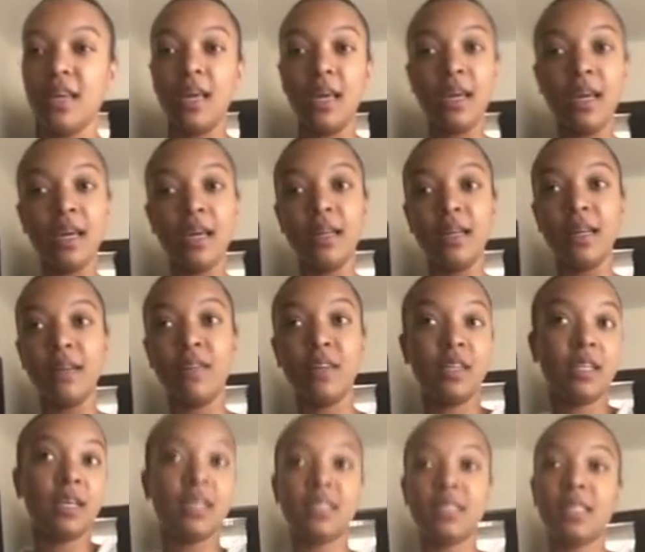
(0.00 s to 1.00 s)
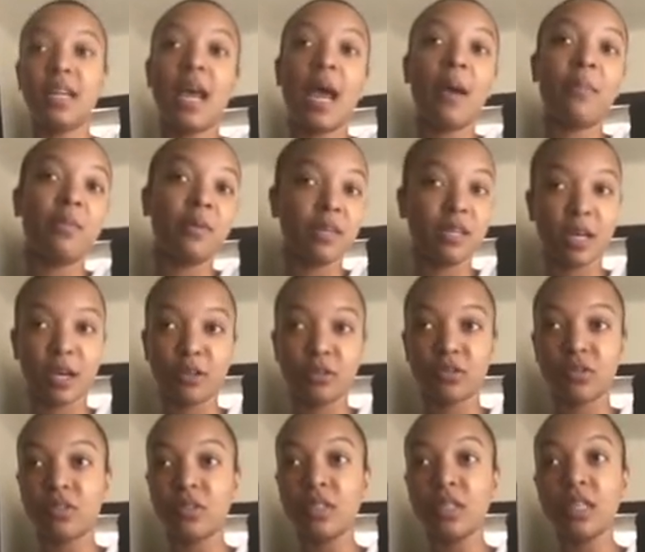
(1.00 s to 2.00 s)
And if it doesn't happen
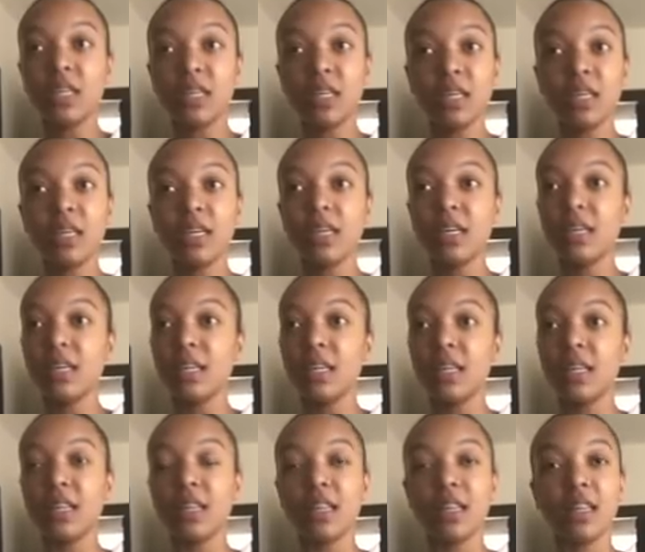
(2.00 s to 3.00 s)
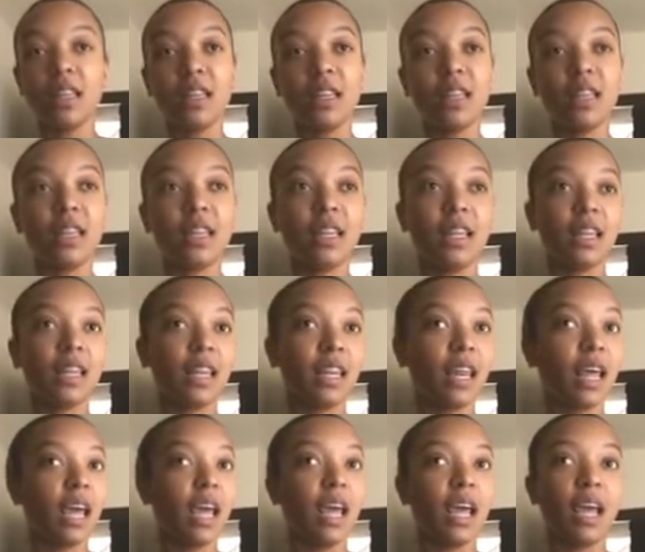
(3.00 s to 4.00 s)
naturally,
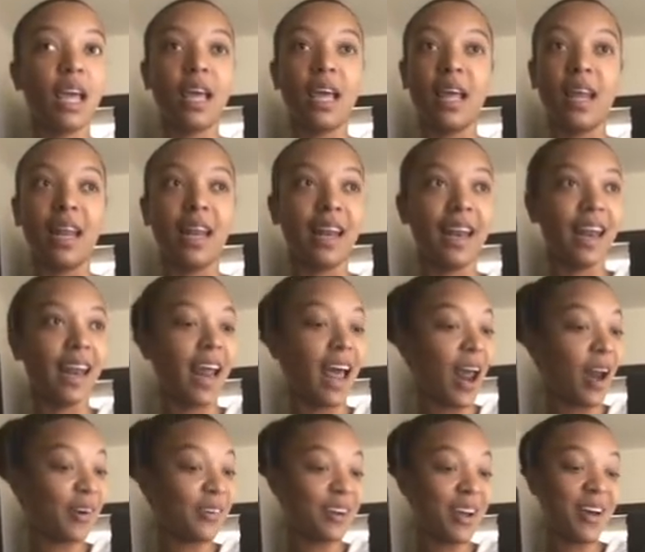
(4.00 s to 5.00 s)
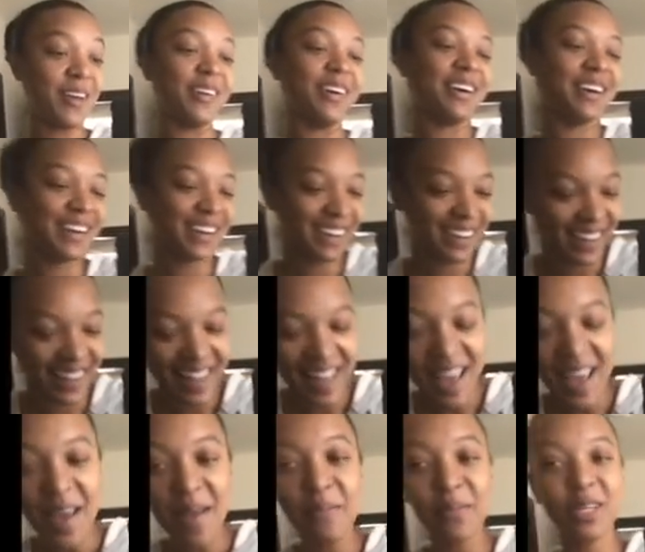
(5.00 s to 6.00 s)
then I don't know.
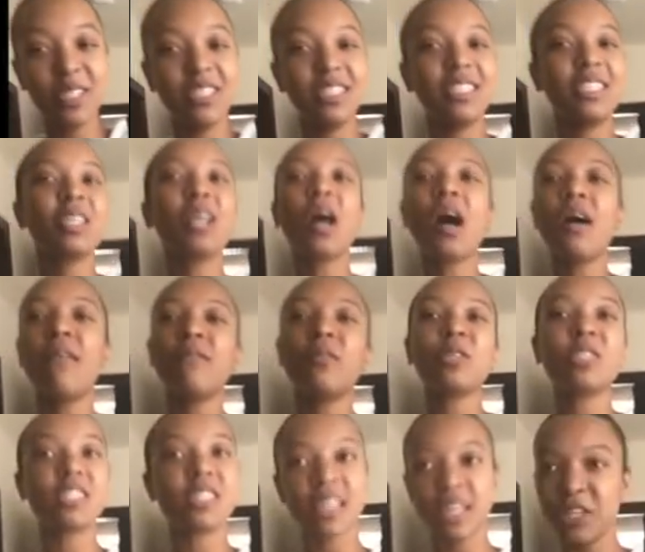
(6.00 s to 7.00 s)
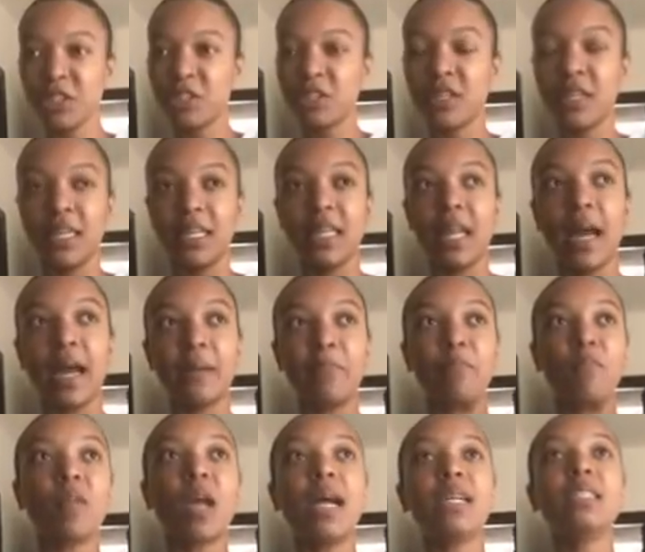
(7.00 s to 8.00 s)
But it's just a conversation. Like
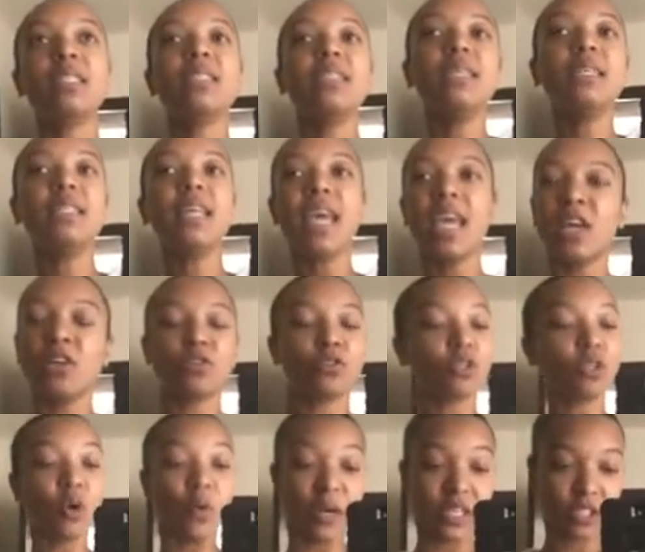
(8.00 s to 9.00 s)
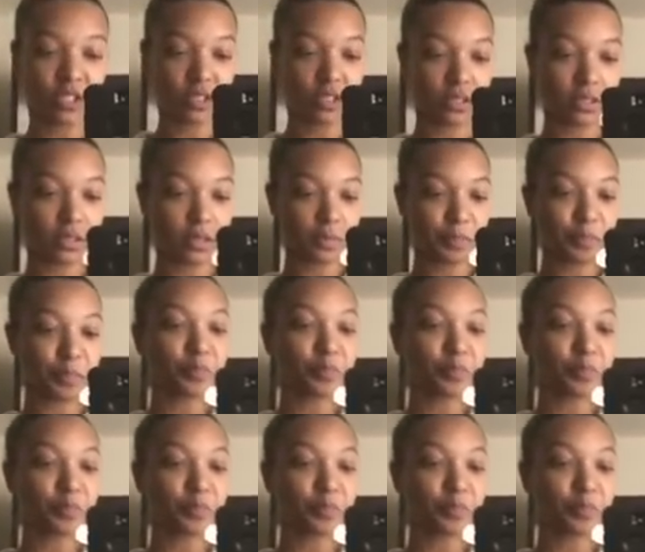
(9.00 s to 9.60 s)
I just need to answer the questions.